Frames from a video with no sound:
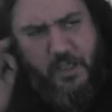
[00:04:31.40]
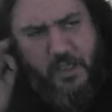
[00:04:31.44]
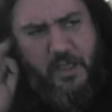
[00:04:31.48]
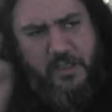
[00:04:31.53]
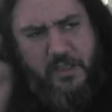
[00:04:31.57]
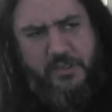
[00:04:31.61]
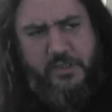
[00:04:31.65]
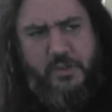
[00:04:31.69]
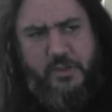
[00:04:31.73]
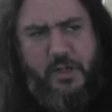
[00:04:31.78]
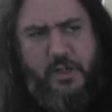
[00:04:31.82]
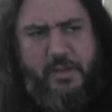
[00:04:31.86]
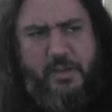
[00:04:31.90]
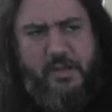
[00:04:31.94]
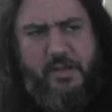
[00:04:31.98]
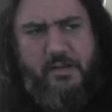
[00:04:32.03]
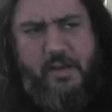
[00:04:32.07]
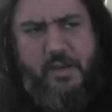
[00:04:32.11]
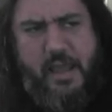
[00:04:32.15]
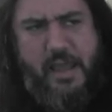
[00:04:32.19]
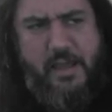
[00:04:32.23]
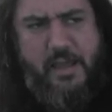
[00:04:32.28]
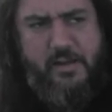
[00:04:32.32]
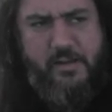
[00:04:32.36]
Also, what I
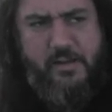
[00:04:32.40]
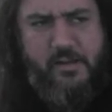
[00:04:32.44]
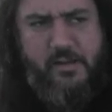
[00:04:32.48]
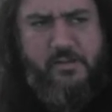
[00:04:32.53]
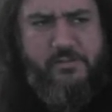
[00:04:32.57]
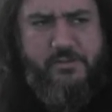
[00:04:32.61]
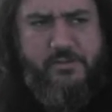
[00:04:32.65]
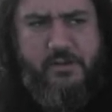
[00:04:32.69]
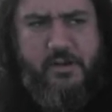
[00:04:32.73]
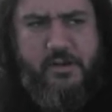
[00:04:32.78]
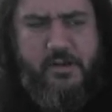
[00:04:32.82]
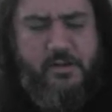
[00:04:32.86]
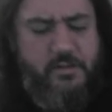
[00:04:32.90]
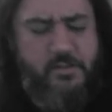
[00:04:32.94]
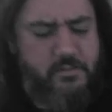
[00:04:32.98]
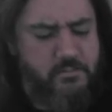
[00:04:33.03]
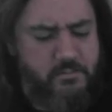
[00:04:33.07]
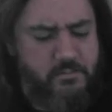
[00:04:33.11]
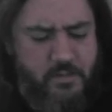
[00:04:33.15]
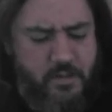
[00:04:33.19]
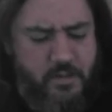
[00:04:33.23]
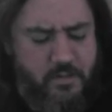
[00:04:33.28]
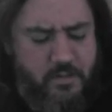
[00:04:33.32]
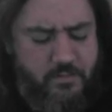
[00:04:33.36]
might add is, I
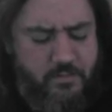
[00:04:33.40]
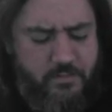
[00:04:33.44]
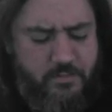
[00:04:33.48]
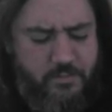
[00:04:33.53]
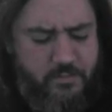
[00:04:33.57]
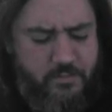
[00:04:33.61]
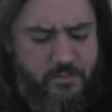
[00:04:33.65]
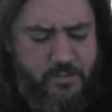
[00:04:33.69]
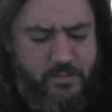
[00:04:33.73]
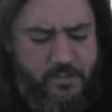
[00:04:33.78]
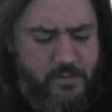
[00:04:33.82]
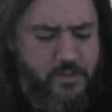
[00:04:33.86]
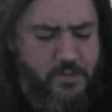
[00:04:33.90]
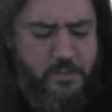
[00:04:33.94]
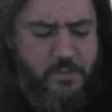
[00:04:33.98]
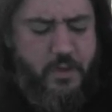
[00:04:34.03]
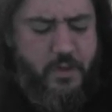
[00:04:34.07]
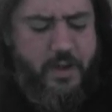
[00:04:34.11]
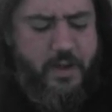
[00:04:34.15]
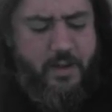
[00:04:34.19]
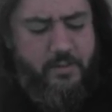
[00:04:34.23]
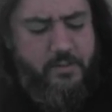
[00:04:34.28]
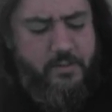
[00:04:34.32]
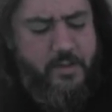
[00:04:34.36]
should
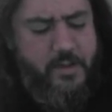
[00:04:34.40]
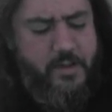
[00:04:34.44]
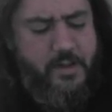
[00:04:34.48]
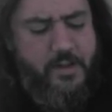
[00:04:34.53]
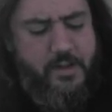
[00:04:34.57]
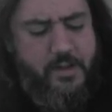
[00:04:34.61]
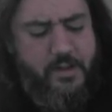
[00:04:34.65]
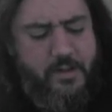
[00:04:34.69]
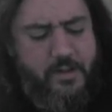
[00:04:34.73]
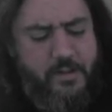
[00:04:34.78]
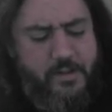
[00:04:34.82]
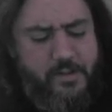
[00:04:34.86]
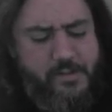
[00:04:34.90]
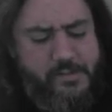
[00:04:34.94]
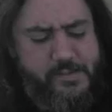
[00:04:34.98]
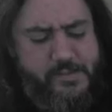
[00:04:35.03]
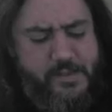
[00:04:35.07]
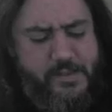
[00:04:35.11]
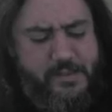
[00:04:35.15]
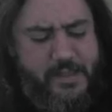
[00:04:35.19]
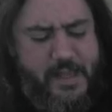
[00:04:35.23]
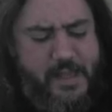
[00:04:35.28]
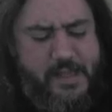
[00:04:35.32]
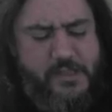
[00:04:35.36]
point out,
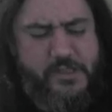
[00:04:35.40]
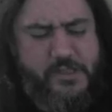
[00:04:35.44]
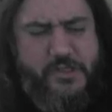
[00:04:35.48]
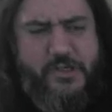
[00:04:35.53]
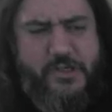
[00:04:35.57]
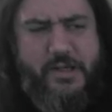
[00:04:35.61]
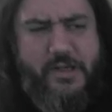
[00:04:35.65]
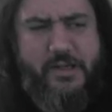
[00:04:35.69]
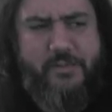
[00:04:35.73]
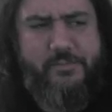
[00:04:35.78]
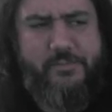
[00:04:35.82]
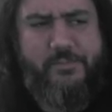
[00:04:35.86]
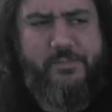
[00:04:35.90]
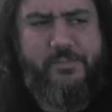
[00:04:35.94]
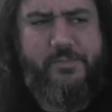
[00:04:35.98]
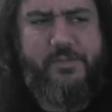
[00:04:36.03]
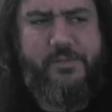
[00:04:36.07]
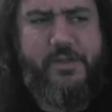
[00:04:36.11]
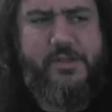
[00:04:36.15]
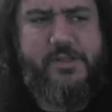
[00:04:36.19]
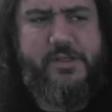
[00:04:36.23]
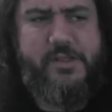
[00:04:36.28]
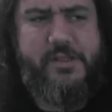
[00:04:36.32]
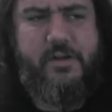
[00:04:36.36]
is on the A string,
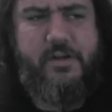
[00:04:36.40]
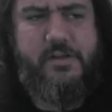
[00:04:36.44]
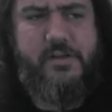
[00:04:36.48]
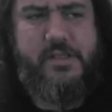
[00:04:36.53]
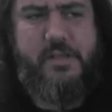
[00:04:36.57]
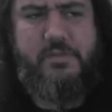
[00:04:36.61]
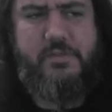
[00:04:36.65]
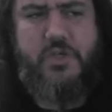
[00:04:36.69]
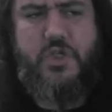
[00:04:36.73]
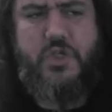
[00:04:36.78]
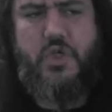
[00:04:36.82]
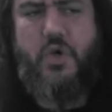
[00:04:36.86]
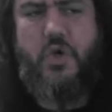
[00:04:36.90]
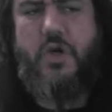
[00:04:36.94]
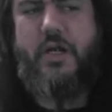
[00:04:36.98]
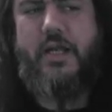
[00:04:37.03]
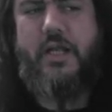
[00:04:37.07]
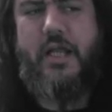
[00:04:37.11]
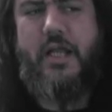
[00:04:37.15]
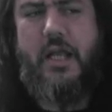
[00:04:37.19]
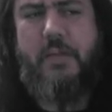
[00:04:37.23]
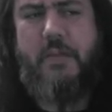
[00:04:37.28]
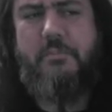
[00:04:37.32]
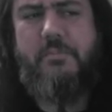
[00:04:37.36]
those notes, I'm
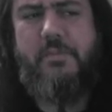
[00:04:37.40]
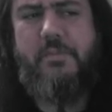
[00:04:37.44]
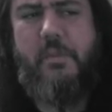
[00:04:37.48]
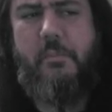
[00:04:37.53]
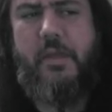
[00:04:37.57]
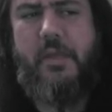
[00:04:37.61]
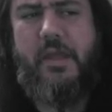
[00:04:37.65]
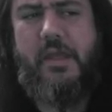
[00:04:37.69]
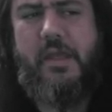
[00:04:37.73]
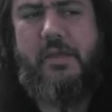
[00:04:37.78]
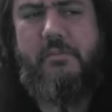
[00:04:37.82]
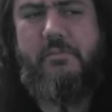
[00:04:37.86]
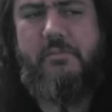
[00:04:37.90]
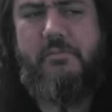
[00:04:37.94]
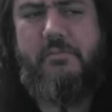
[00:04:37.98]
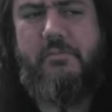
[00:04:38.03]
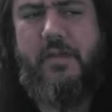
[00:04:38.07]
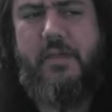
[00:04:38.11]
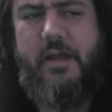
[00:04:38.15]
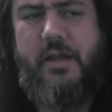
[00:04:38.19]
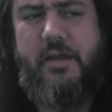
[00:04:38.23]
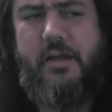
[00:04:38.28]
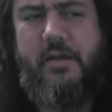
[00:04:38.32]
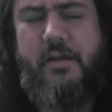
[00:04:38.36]
shortening them.
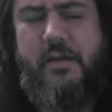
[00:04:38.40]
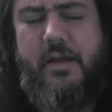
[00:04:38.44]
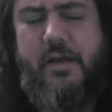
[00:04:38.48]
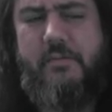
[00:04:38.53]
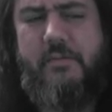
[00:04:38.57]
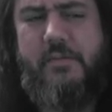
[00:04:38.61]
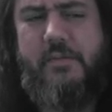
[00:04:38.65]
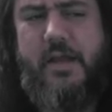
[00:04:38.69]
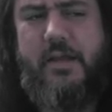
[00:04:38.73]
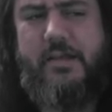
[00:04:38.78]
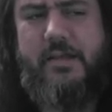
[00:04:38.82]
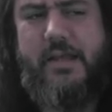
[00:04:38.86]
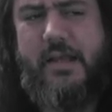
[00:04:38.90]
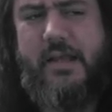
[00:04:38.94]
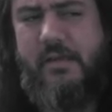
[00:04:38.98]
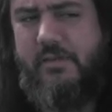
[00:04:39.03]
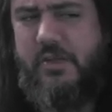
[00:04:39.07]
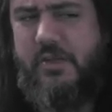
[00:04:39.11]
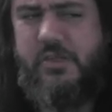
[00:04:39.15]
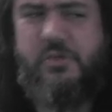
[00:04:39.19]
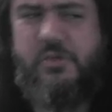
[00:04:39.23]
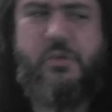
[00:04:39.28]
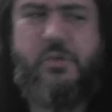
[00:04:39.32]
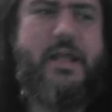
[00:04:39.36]
I'm not letting
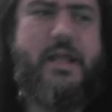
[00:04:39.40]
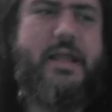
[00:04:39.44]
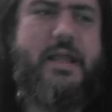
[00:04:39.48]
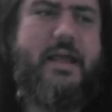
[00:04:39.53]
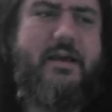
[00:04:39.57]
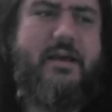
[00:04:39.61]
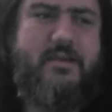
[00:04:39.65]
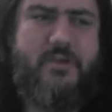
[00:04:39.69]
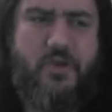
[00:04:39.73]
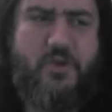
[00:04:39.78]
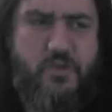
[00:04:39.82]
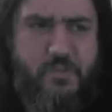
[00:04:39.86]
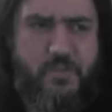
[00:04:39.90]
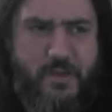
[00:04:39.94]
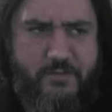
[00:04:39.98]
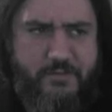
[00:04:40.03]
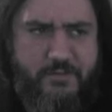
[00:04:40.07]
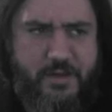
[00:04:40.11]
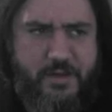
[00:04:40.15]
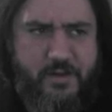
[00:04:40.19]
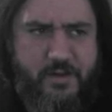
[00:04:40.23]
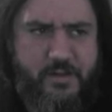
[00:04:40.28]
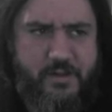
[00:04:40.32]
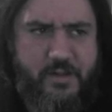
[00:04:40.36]
them just ring out and hold my
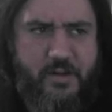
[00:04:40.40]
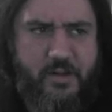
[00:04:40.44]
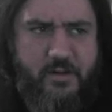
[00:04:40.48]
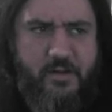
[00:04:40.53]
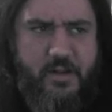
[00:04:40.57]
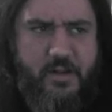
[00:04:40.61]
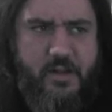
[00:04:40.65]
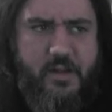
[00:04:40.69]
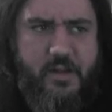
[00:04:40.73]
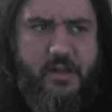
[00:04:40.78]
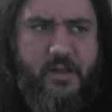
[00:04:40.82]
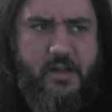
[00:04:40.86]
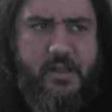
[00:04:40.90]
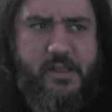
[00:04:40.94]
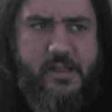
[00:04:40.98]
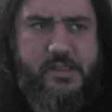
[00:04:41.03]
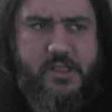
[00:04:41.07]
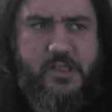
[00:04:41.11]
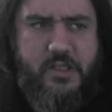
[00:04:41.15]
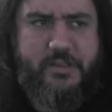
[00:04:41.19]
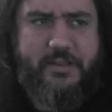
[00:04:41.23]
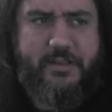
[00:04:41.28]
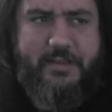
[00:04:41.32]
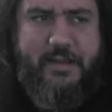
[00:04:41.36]
finger there.
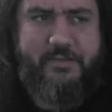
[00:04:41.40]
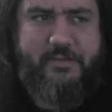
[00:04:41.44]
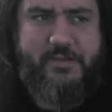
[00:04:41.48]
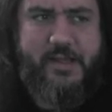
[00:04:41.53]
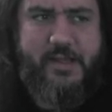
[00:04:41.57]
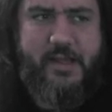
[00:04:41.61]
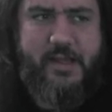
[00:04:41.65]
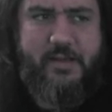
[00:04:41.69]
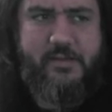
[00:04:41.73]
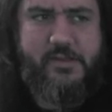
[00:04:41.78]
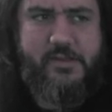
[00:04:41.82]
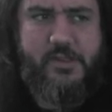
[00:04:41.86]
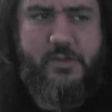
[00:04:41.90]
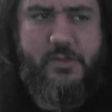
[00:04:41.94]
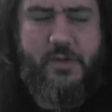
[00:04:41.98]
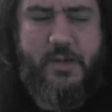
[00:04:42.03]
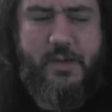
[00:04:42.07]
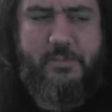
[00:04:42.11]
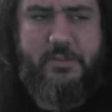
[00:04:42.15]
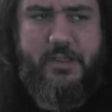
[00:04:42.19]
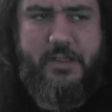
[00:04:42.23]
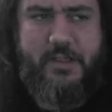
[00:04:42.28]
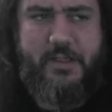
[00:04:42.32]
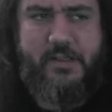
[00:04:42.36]
It's all on the left hand, so
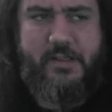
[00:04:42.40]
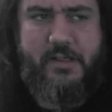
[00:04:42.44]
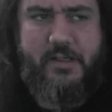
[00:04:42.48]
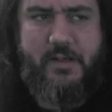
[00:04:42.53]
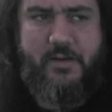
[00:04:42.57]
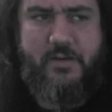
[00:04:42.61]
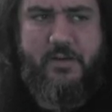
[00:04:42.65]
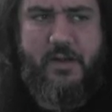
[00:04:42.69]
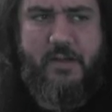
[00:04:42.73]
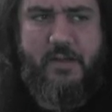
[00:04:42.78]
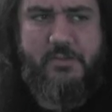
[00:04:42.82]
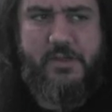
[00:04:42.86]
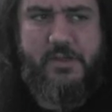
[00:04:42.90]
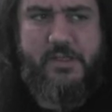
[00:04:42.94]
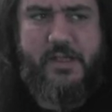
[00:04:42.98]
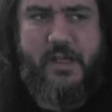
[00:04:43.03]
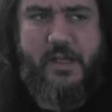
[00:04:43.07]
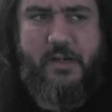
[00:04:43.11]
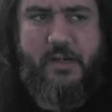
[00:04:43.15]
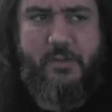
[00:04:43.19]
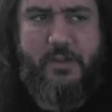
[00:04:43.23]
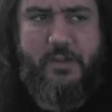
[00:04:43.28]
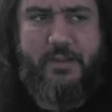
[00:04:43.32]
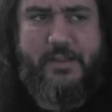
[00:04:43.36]
when I pluck the note, I'm just
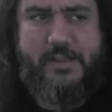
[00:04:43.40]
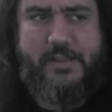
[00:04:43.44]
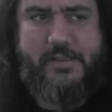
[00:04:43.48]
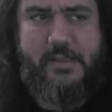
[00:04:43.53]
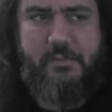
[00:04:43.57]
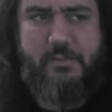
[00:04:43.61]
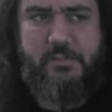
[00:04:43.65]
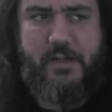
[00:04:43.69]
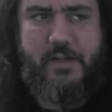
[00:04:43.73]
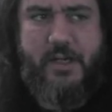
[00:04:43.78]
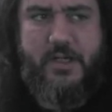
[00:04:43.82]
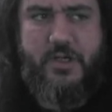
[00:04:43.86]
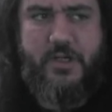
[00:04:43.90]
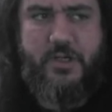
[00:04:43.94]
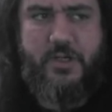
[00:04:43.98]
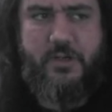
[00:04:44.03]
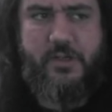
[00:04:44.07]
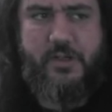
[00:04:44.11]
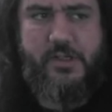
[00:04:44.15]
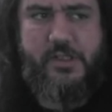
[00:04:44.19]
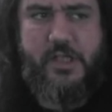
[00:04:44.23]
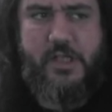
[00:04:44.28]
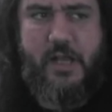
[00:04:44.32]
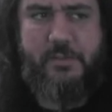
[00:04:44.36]
kind of releasing pressure
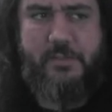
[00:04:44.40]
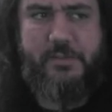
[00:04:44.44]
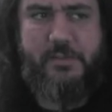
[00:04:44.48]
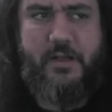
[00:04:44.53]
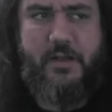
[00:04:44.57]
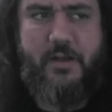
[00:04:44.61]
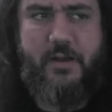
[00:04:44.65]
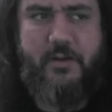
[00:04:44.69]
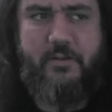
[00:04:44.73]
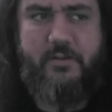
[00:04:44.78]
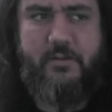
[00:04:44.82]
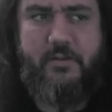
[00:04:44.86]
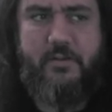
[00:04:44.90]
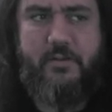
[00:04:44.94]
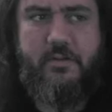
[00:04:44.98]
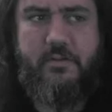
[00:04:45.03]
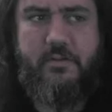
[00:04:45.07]
to stop the note.